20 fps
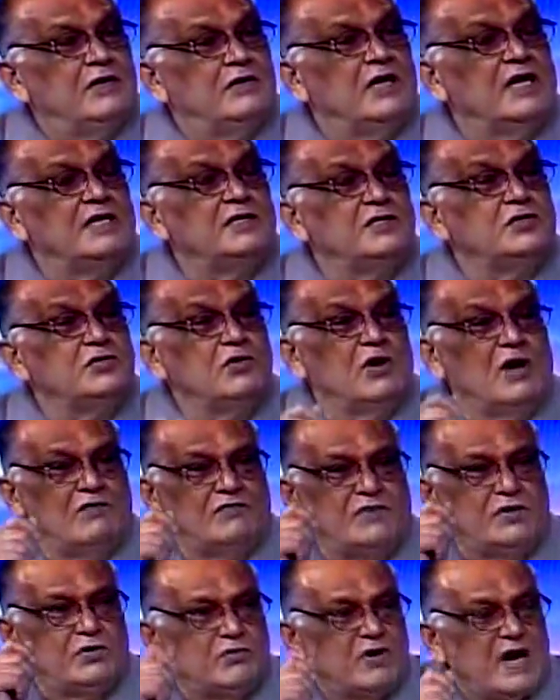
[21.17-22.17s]
That is, you
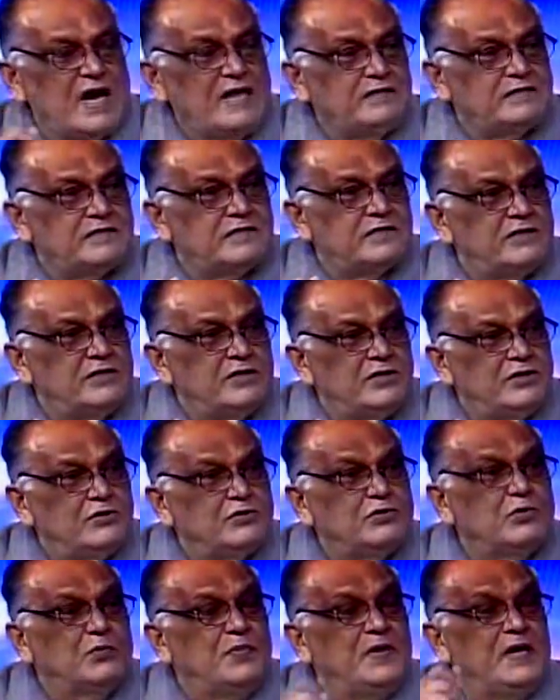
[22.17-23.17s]
have the right
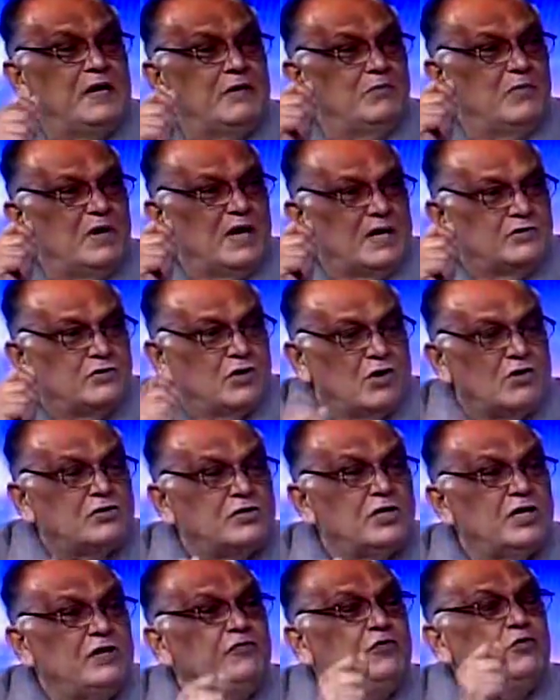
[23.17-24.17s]
to be a
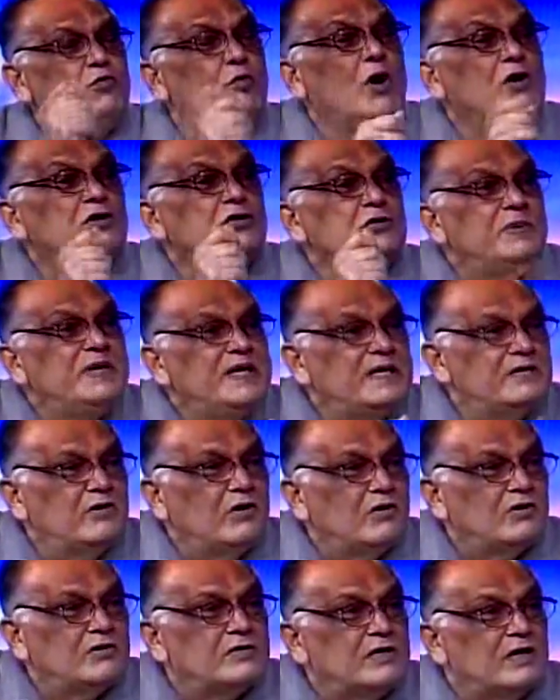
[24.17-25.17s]
doctor if you want to be a
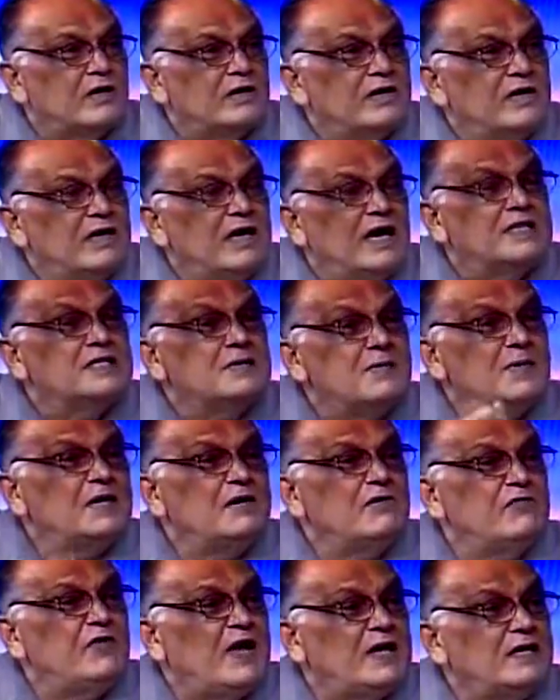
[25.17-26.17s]
doctor. As a matter
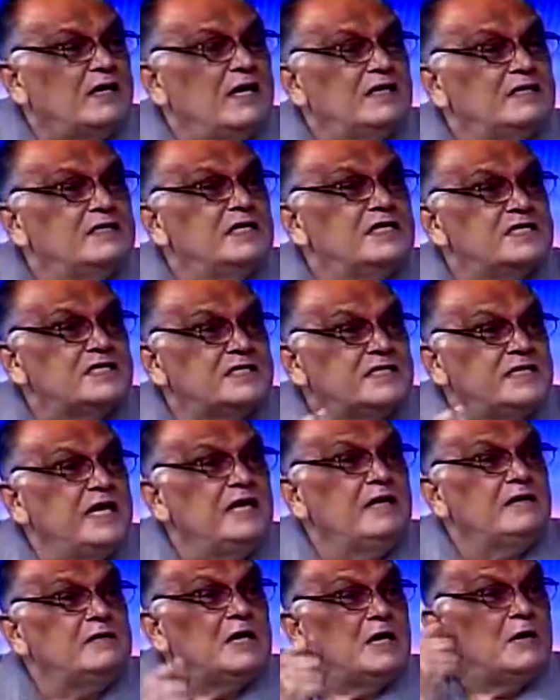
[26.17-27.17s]
of fact, the
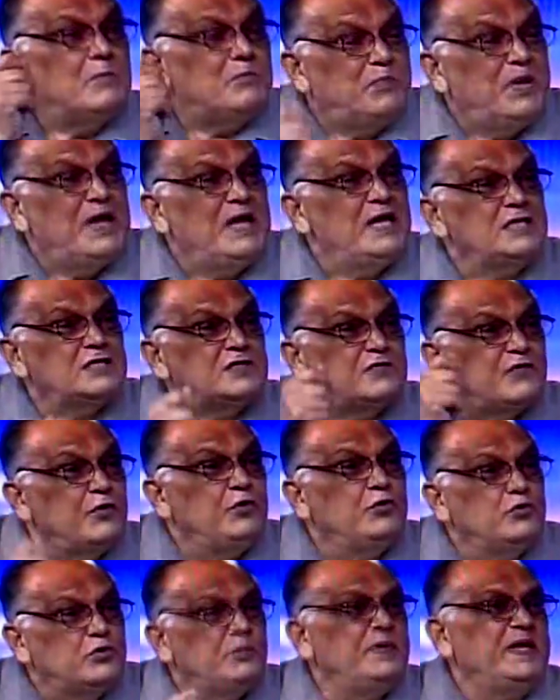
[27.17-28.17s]
state pays for
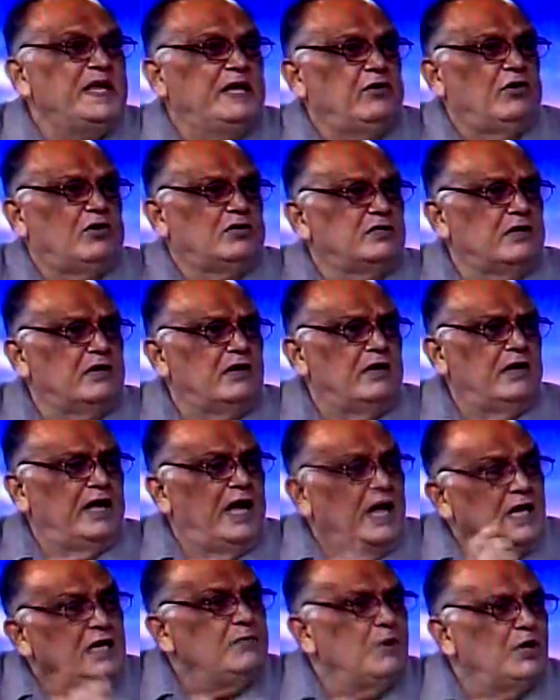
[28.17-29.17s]
you to be a doctor.
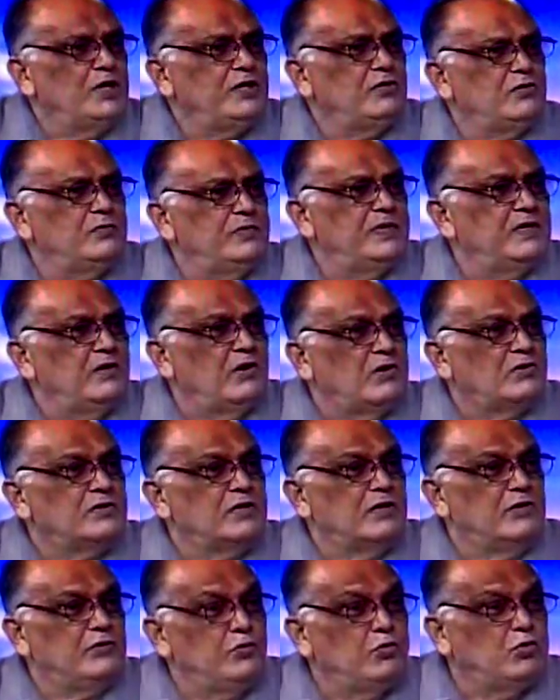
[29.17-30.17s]
Anybody could be a
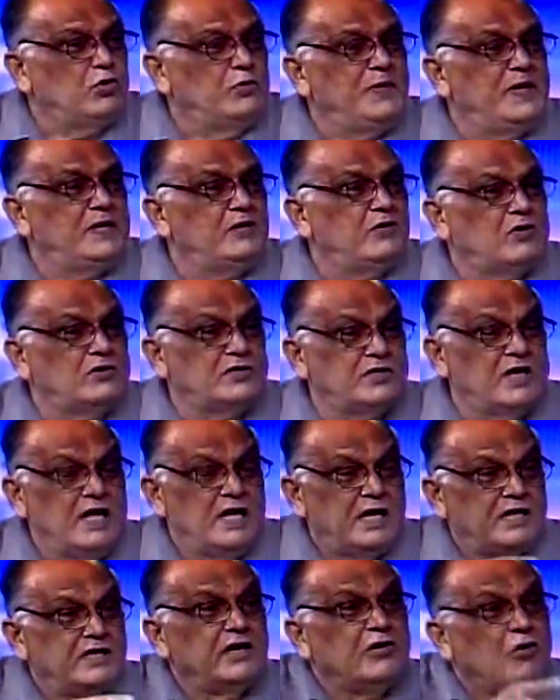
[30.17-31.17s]
doctor. You could be a doctor.
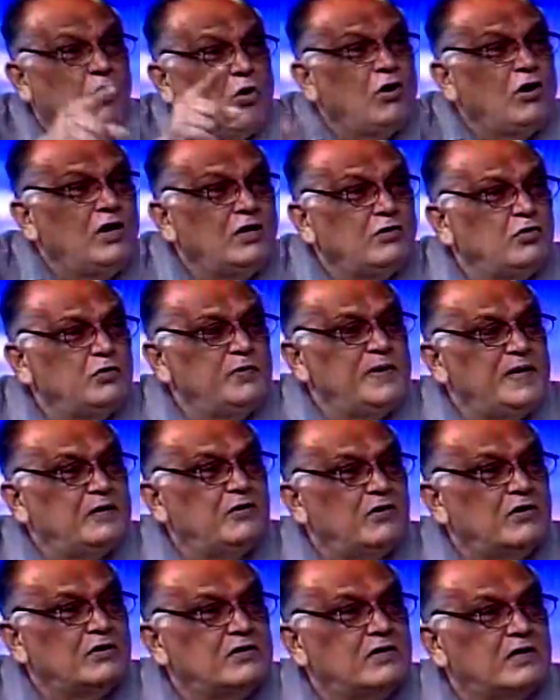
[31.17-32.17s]
The caller could be a
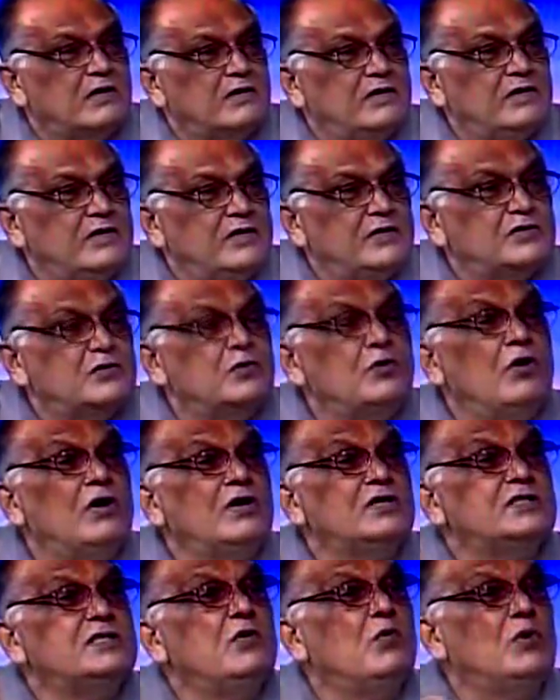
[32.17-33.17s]
doctor, so long
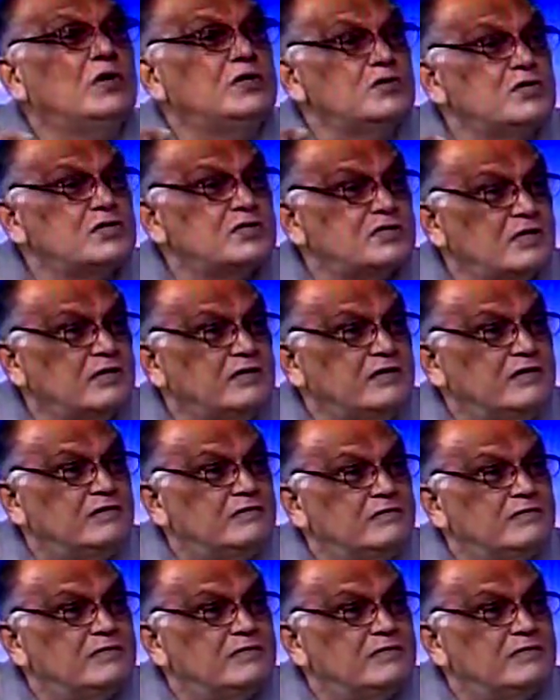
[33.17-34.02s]
as they want to study.